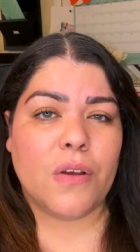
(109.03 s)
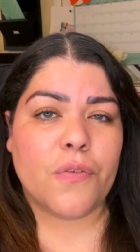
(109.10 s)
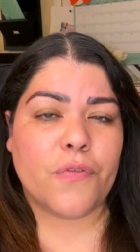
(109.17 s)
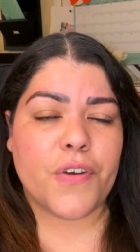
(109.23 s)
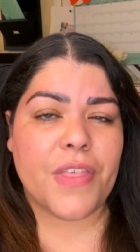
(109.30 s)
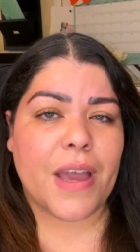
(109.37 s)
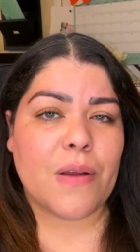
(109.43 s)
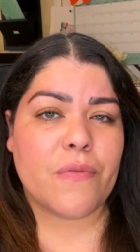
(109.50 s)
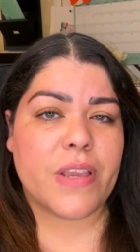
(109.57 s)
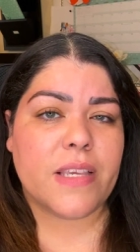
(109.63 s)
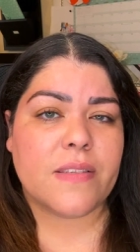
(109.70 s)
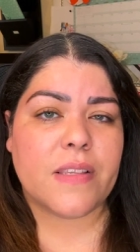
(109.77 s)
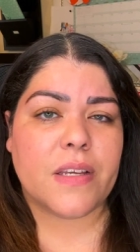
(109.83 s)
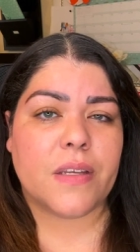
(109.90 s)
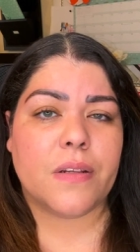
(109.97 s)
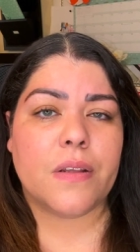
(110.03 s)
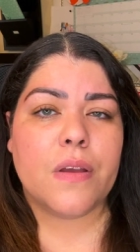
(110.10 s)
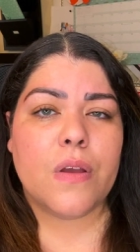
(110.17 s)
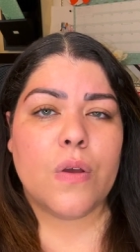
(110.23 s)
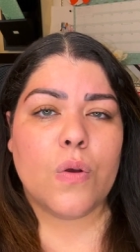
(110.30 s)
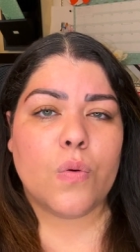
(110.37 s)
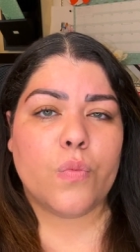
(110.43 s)
For that reason,
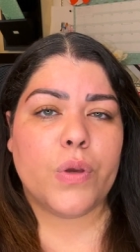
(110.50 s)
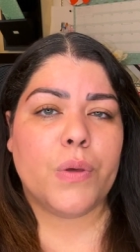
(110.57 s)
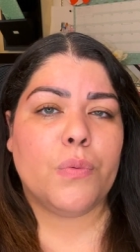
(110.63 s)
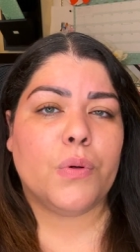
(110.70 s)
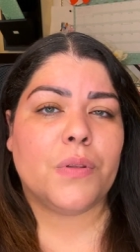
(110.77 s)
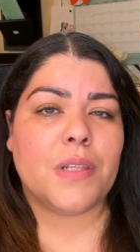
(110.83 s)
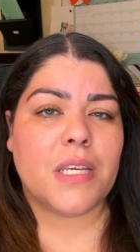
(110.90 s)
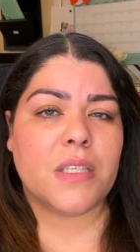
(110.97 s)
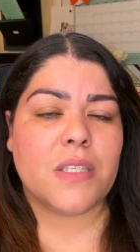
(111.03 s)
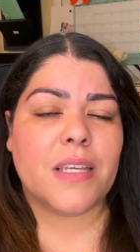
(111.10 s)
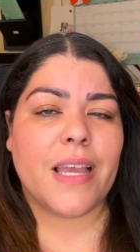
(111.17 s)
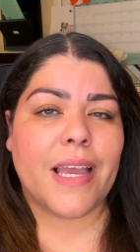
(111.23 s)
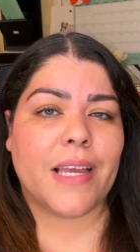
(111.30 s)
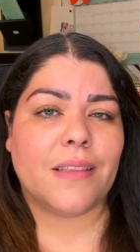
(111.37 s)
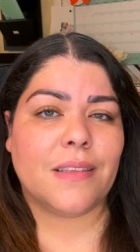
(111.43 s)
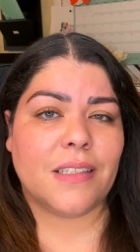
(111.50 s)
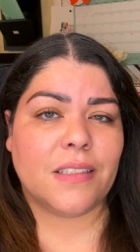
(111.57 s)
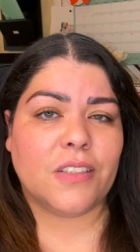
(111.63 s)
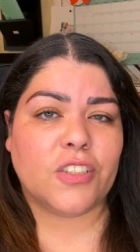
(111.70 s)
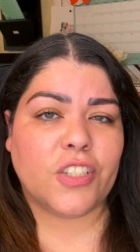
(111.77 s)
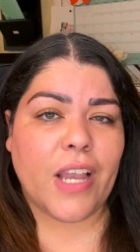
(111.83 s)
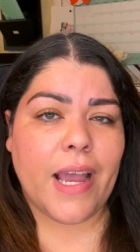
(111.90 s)
we will need to end
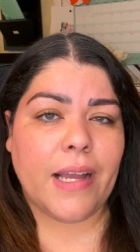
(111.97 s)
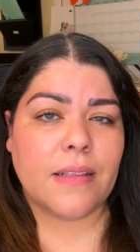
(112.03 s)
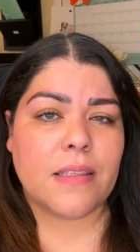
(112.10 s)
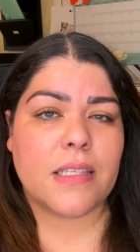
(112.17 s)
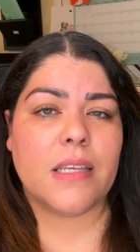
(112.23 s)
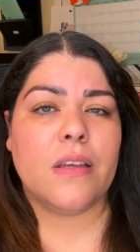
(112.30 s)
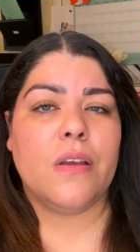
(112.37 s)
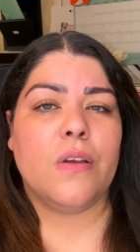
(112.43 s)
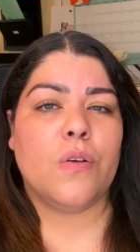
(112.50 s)
this chat.